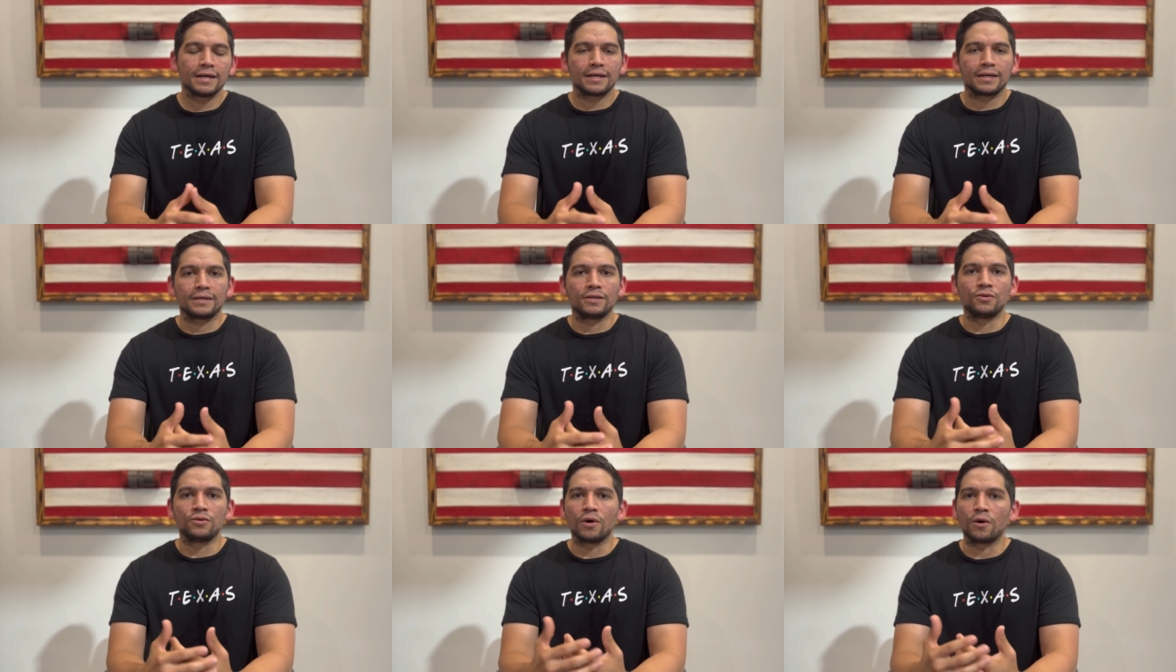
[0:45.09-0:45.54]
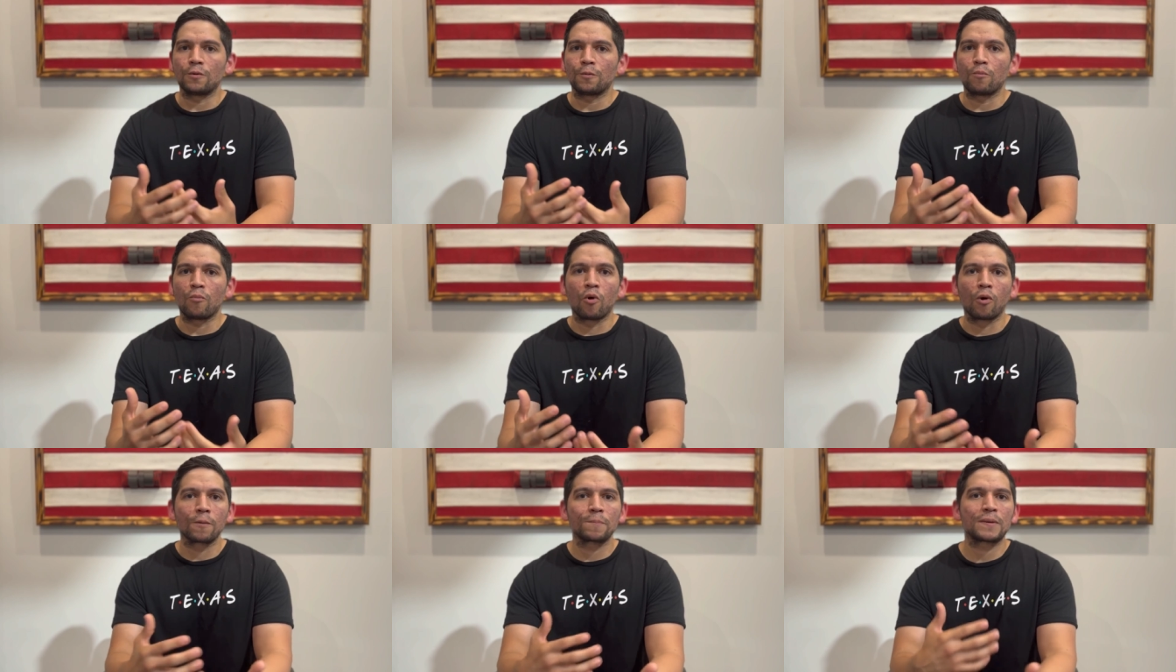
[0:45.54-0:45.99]
you know,
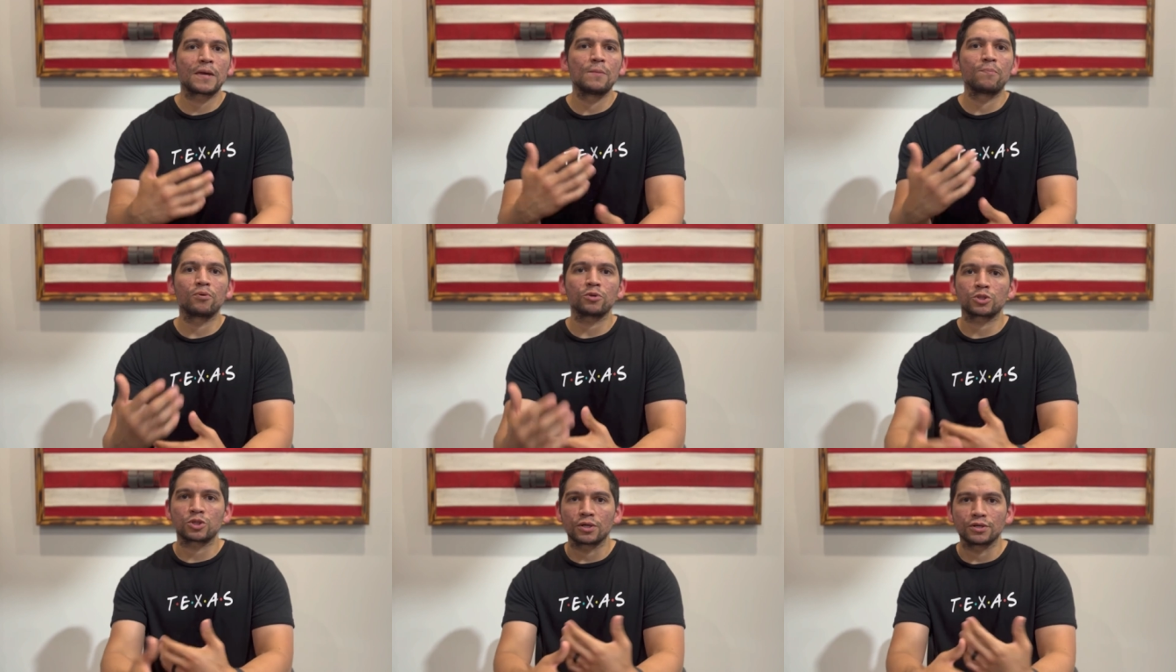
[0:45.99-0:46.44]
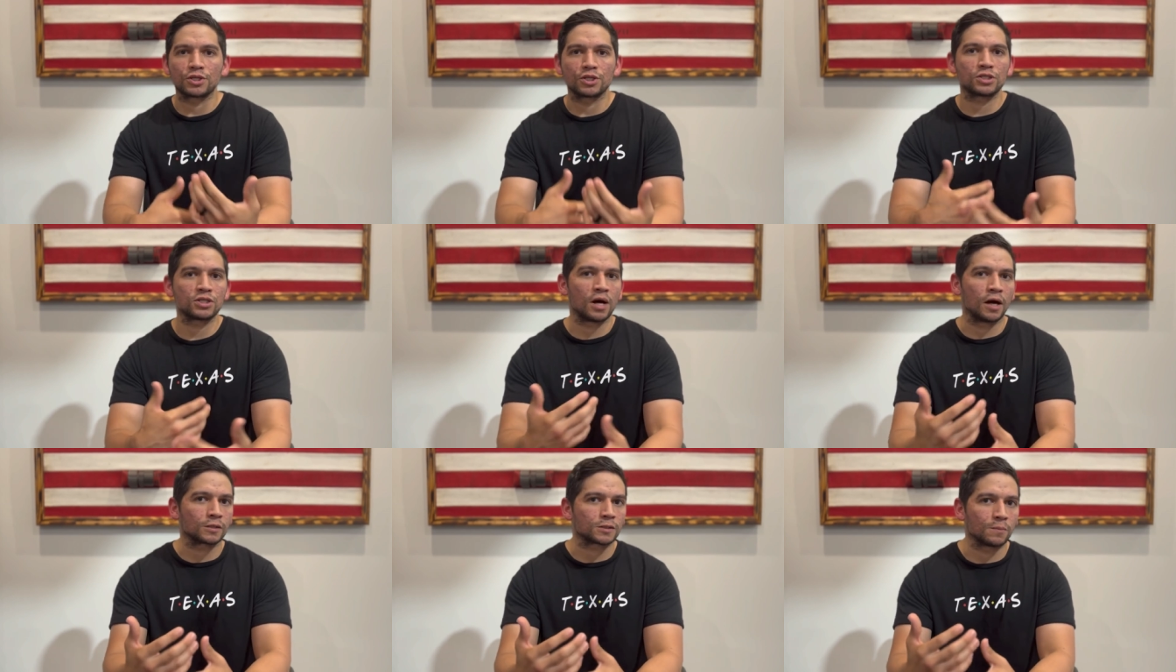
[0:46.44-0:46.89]
more people start to
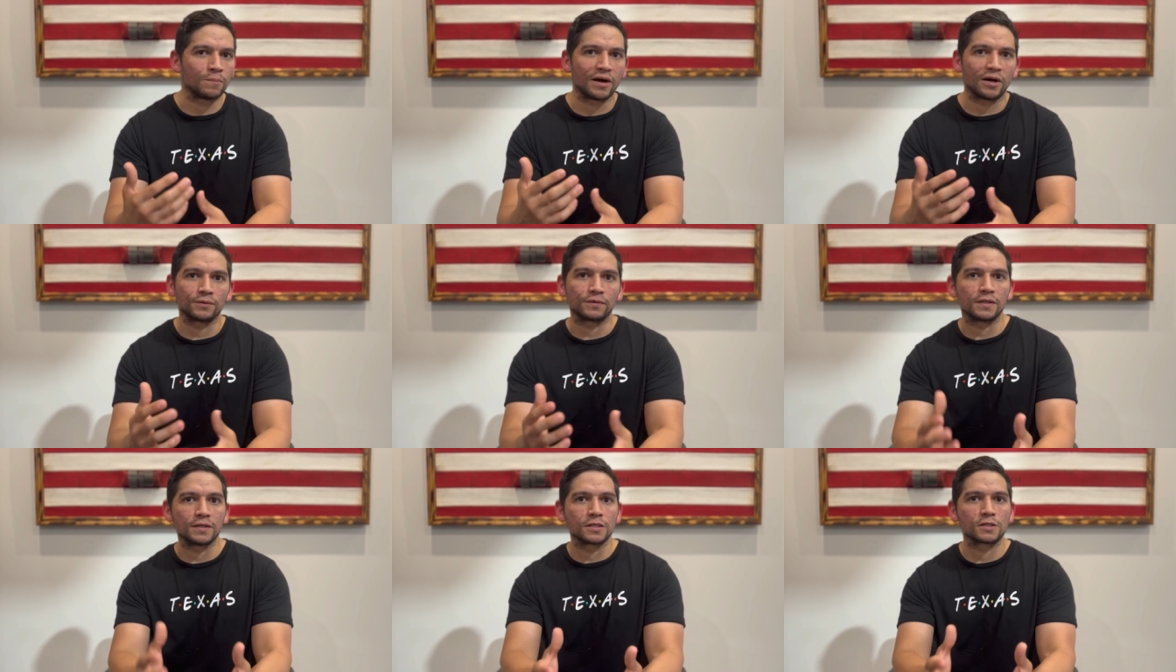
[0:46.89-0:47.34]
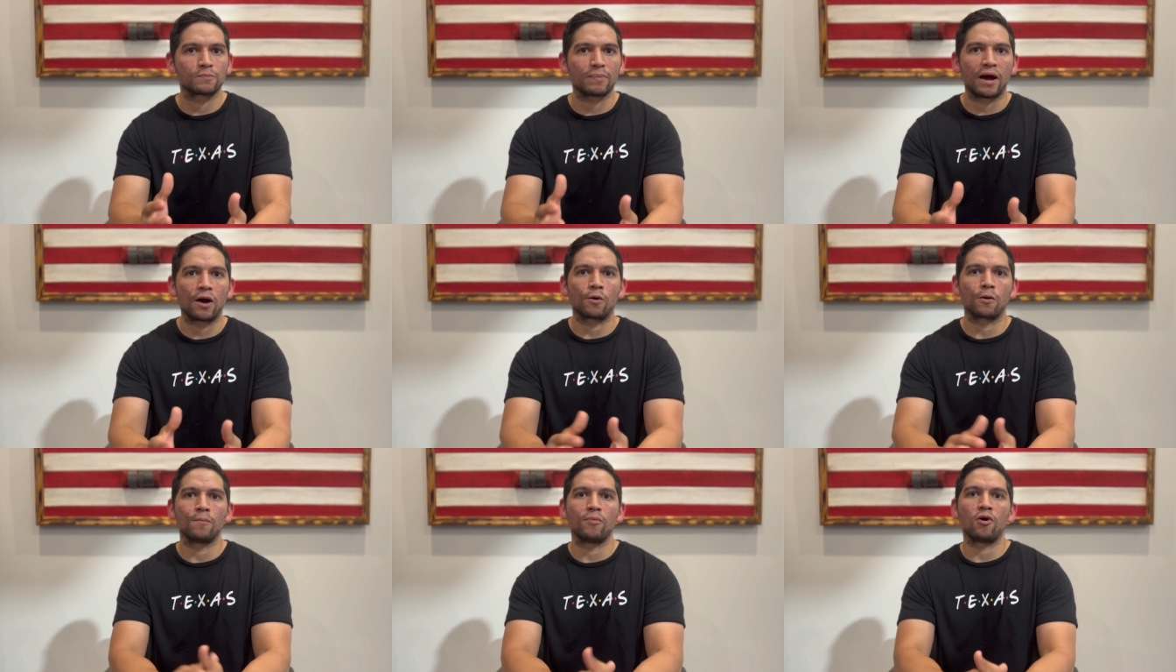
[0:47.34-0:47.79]
talk about this
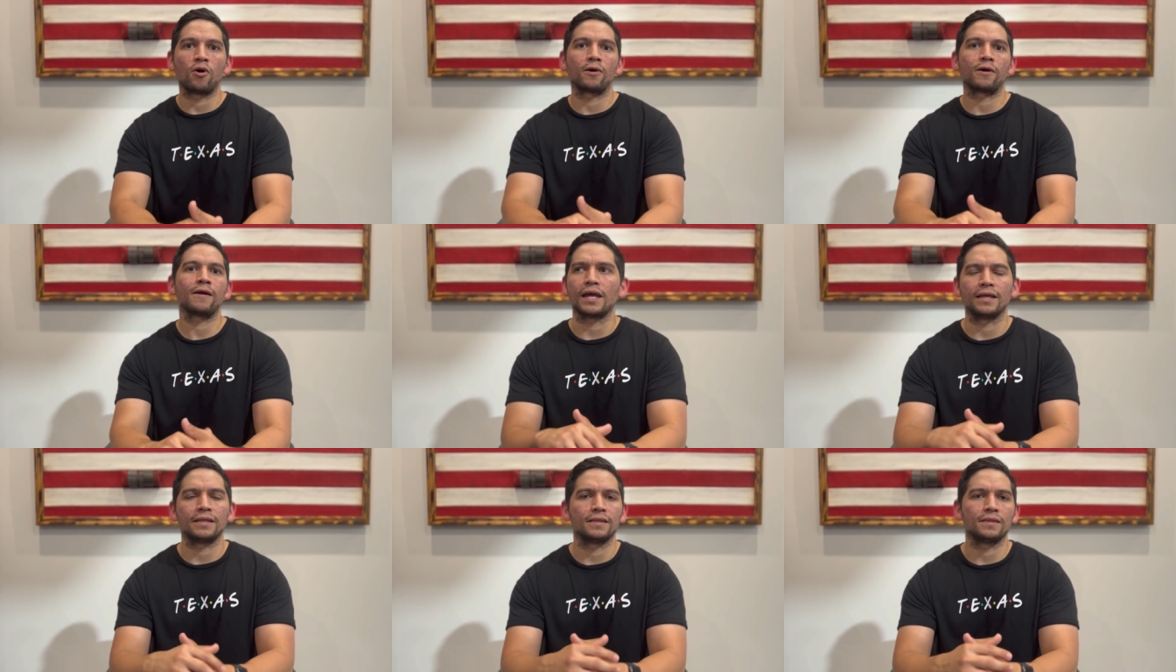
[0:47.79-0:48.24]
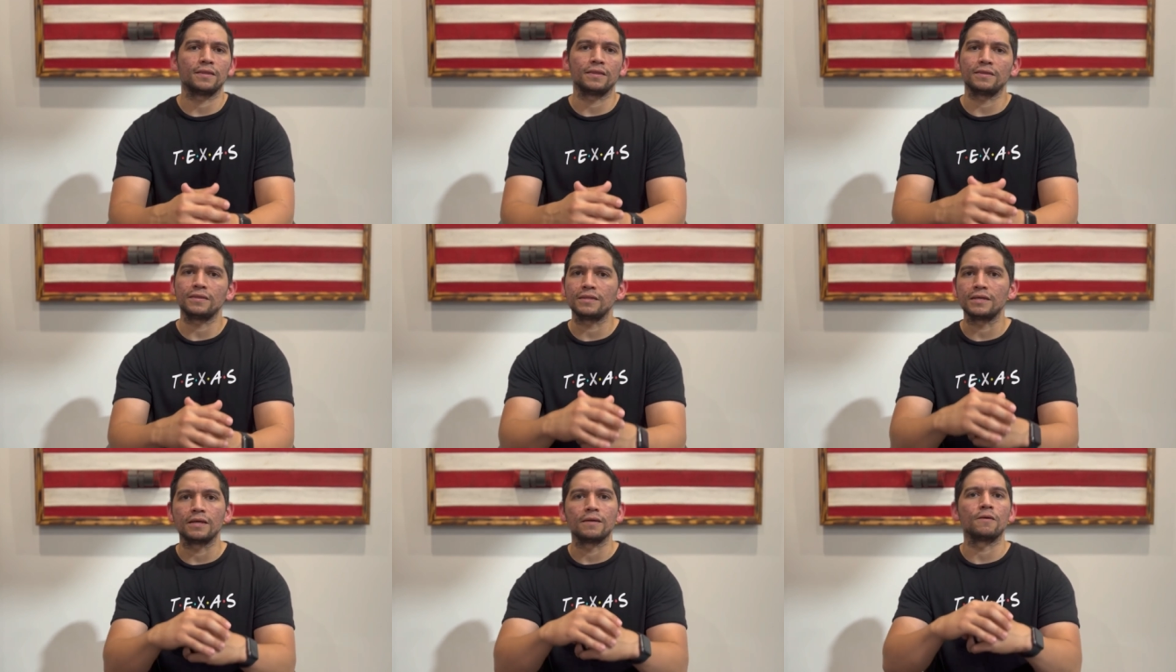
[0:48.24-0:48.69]
power bar and
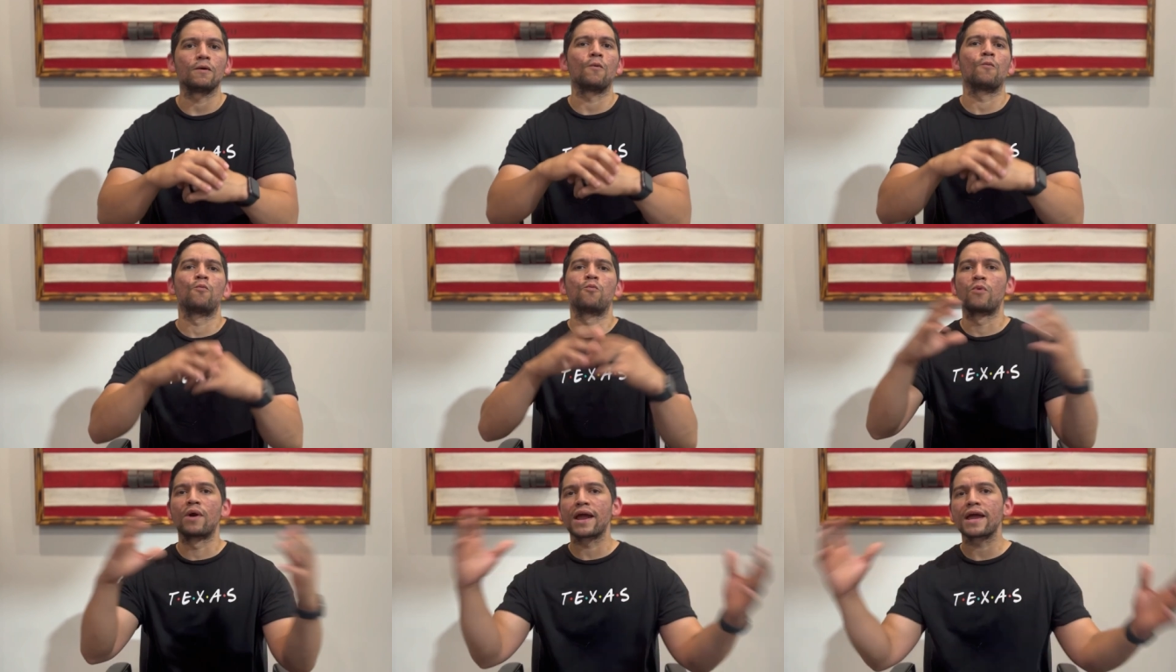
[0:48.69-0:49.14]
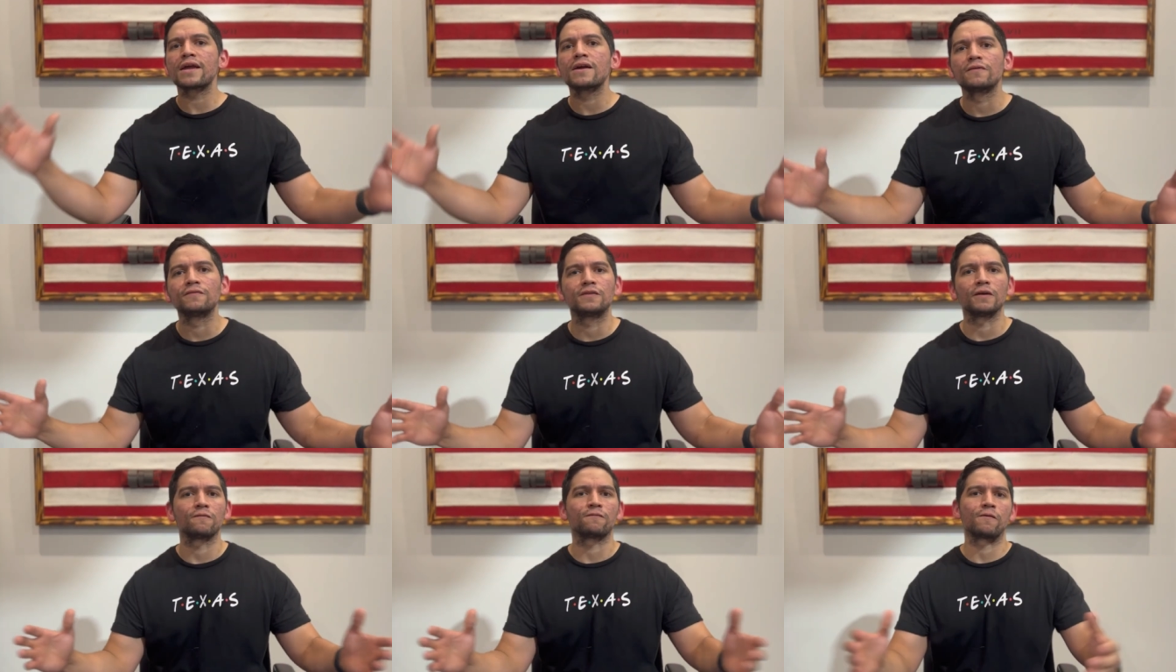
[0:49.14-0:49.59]
the array
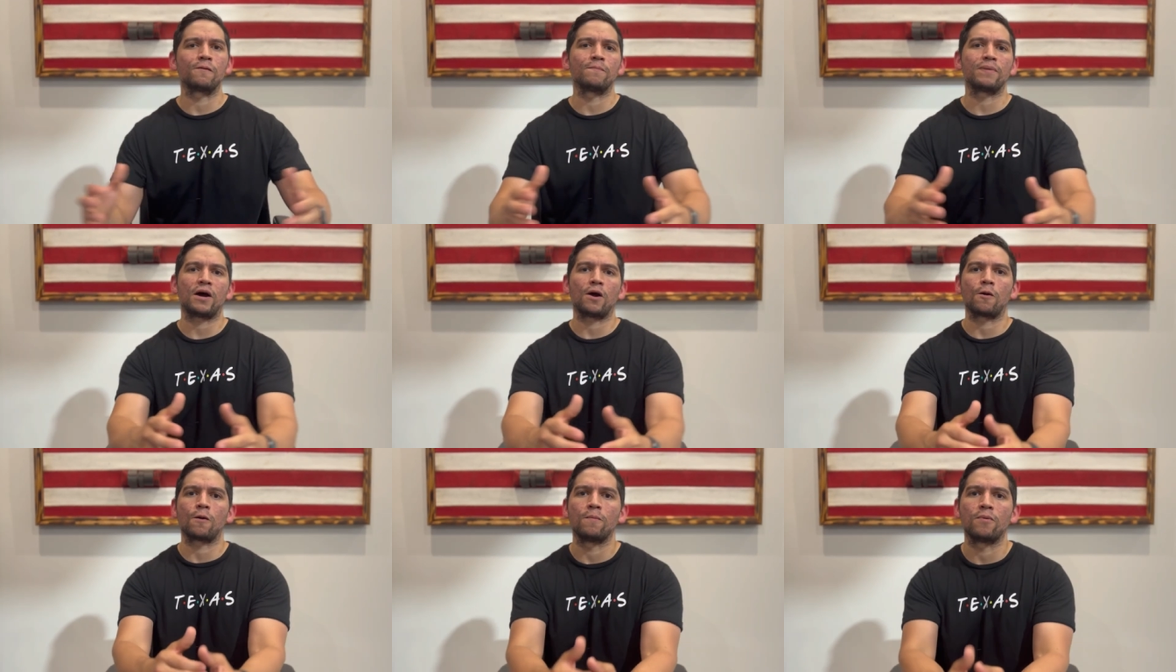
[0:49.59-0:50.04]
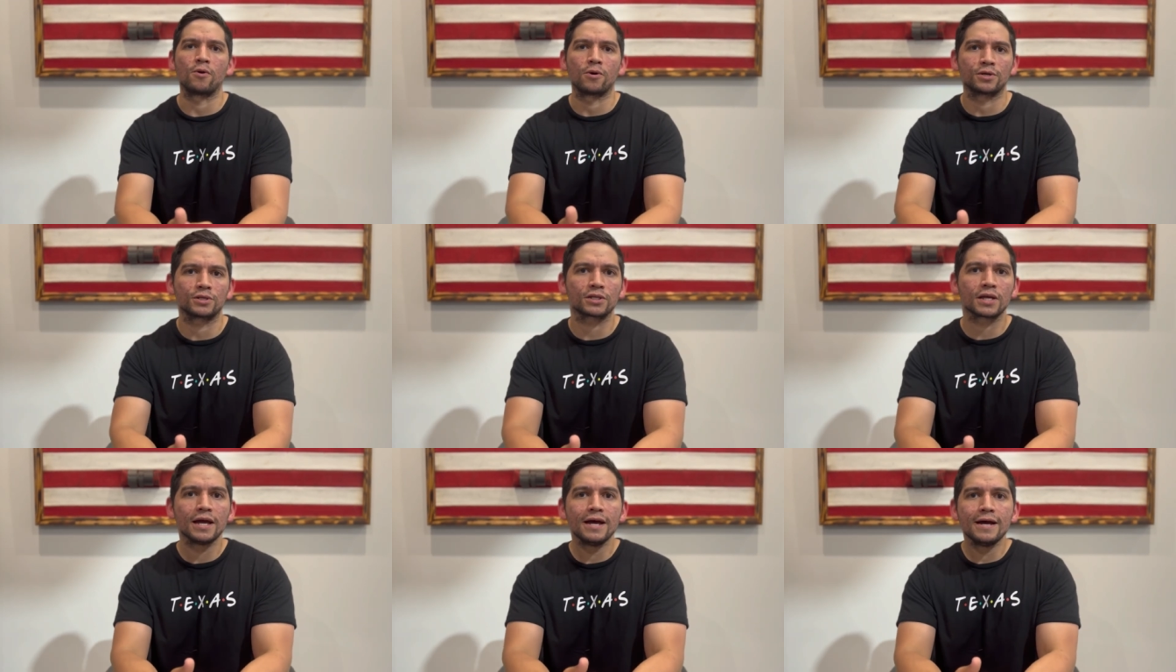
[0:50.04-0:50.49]
of different power bars